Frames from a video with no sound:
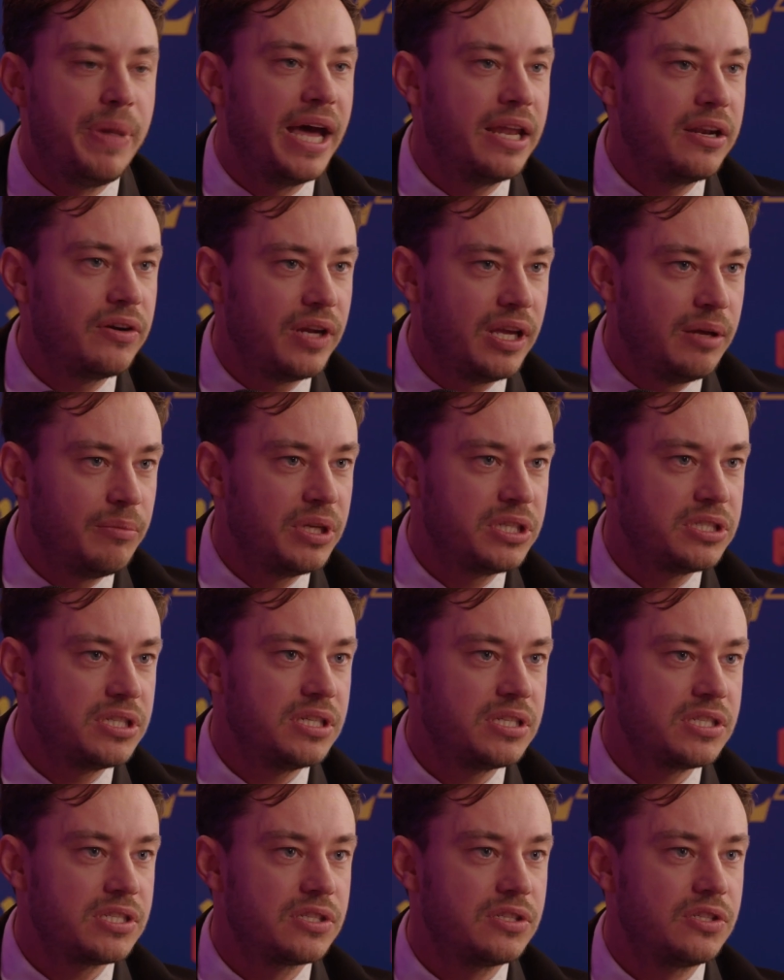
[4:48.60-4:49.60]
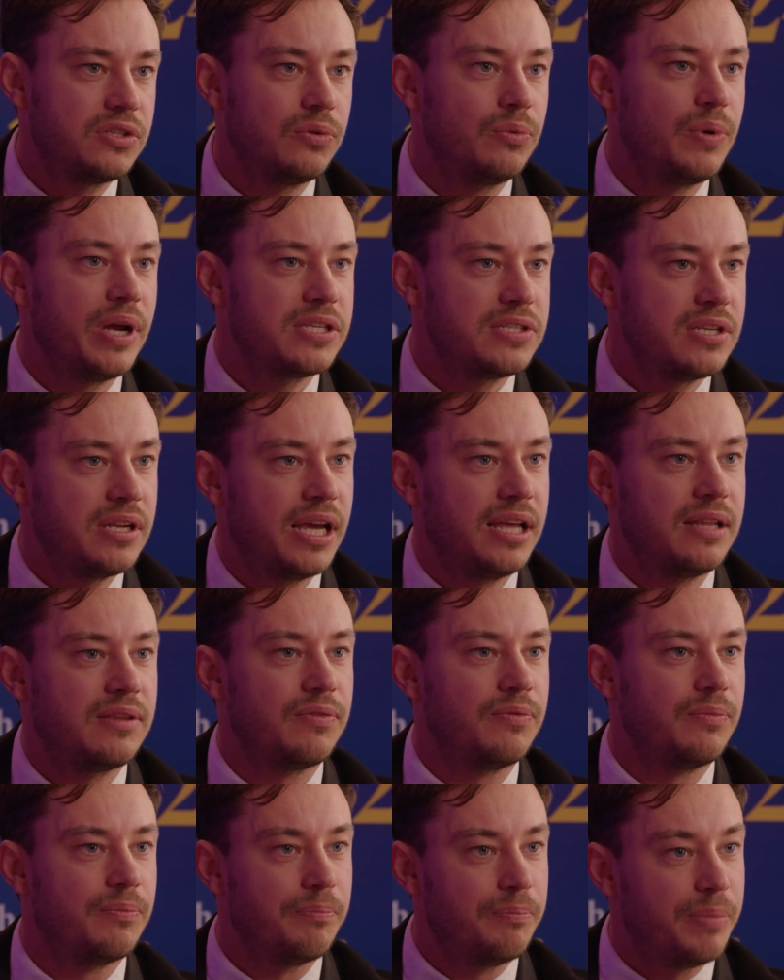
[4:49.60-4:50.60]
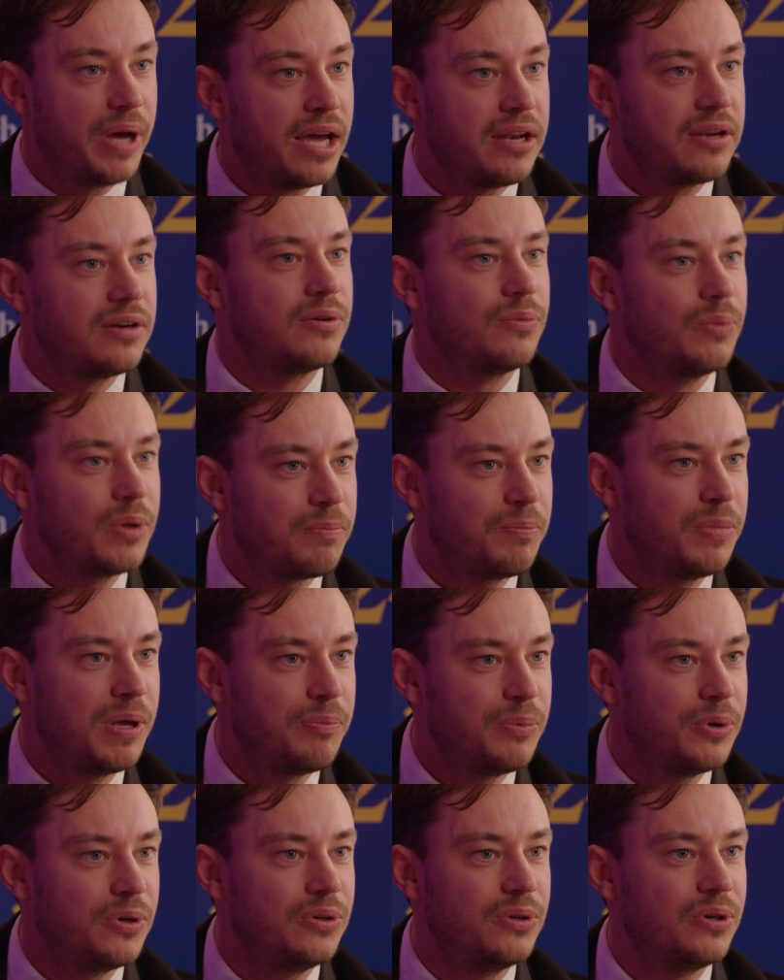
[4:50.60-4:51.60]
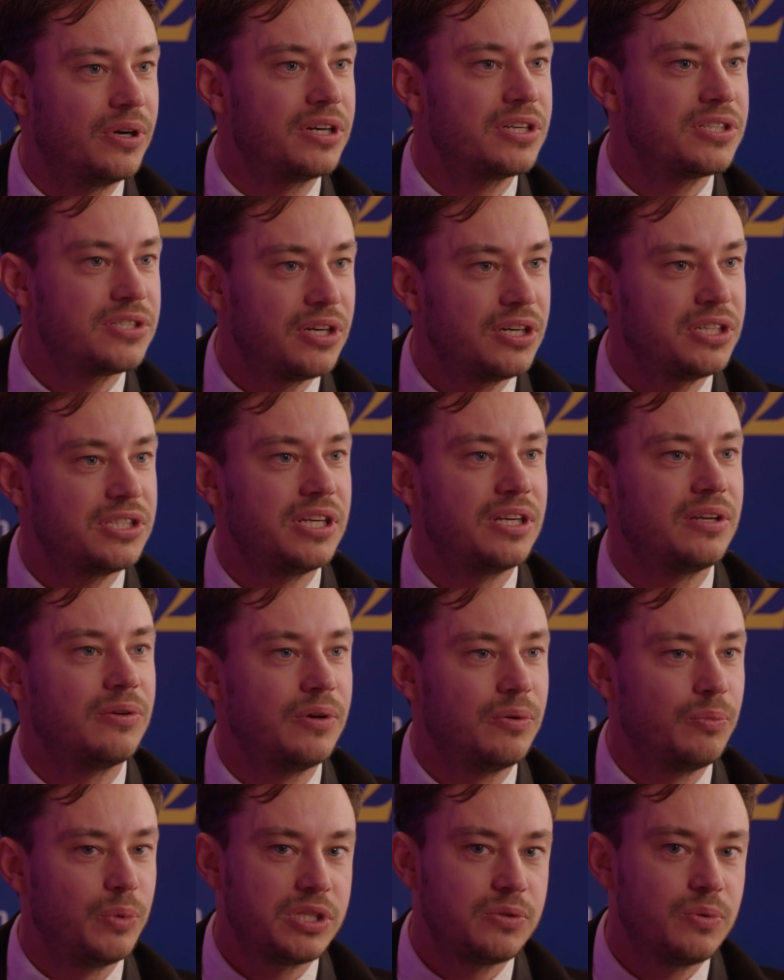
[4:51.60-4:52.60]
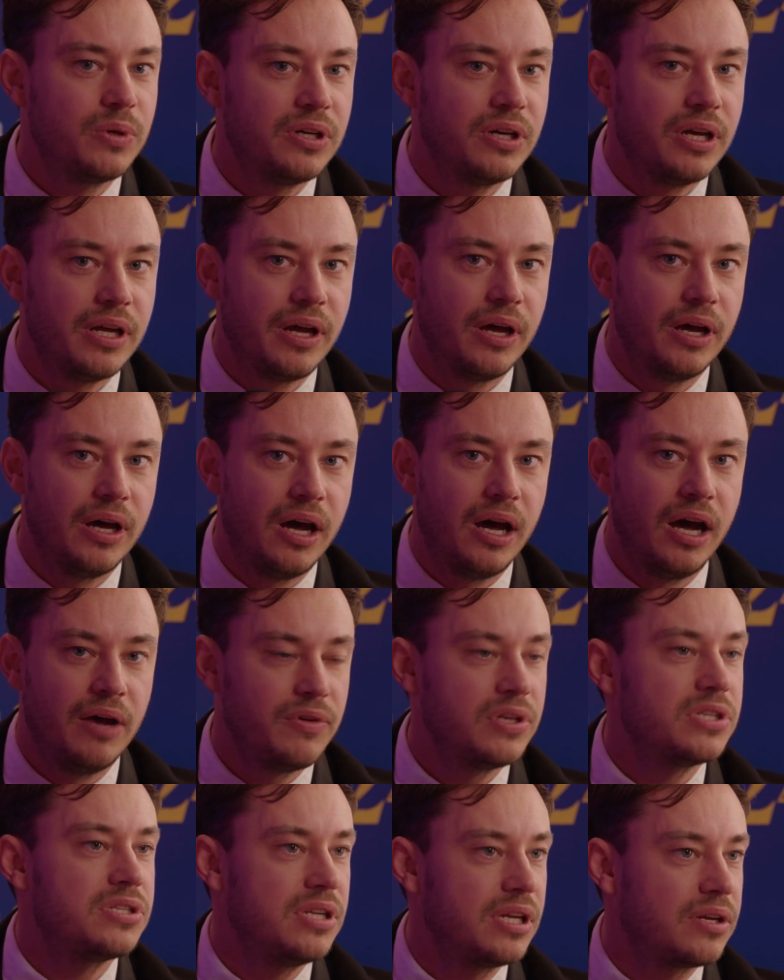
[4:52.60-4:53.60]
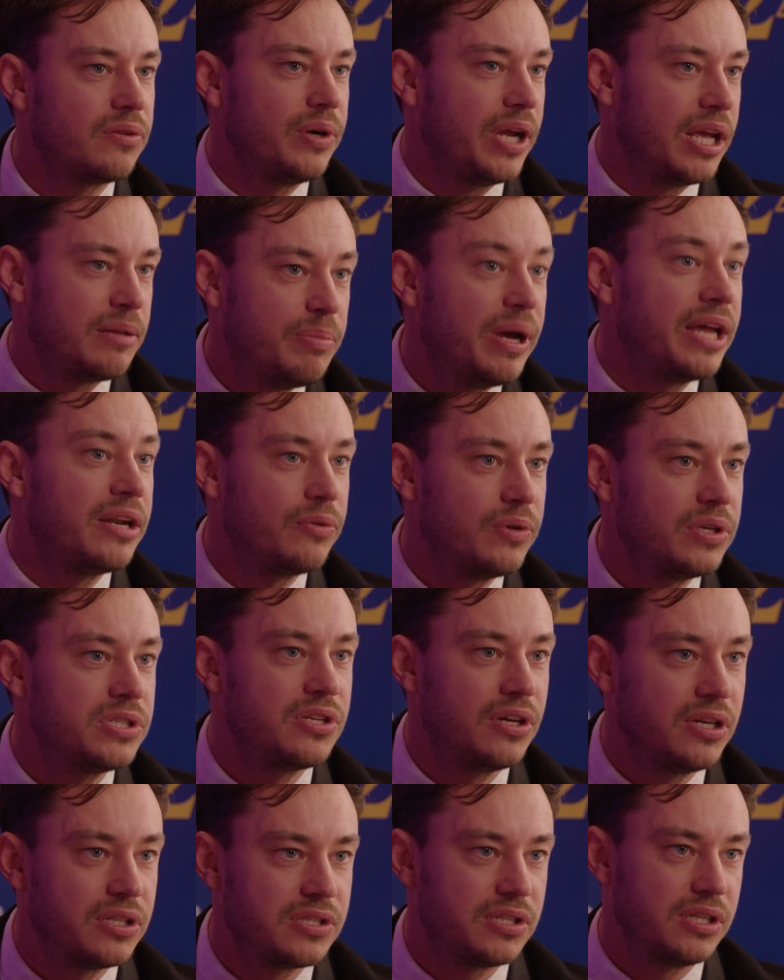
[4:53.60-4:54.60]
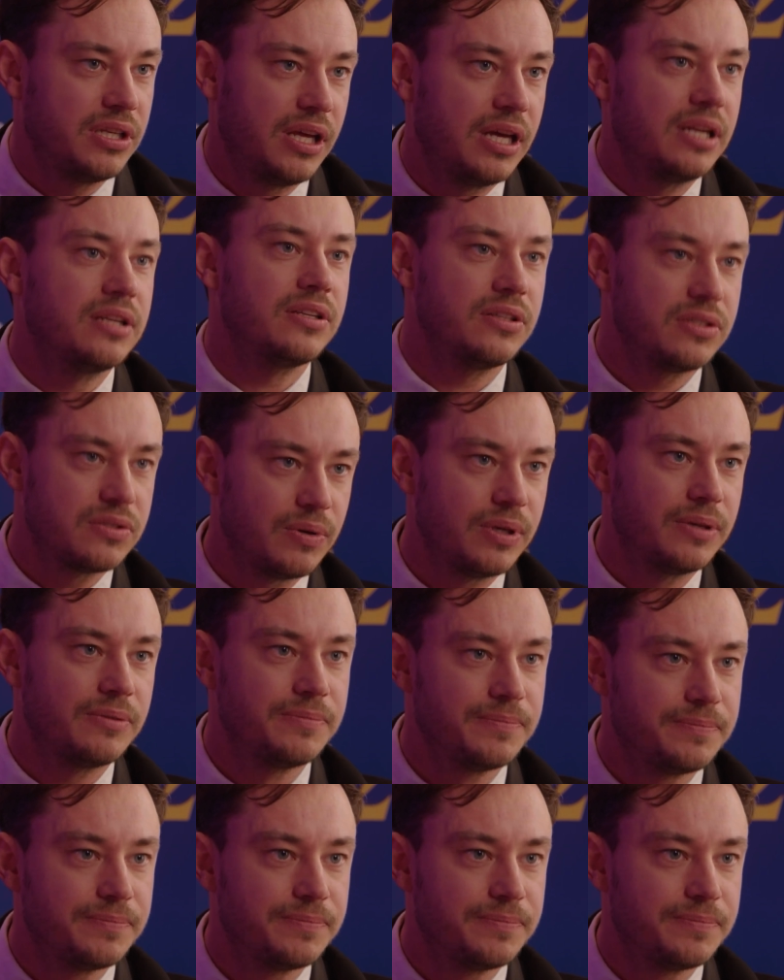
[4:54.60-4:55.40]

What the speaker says: better images, to resonate better with people who are searching, which will obviously create better results in the end as well.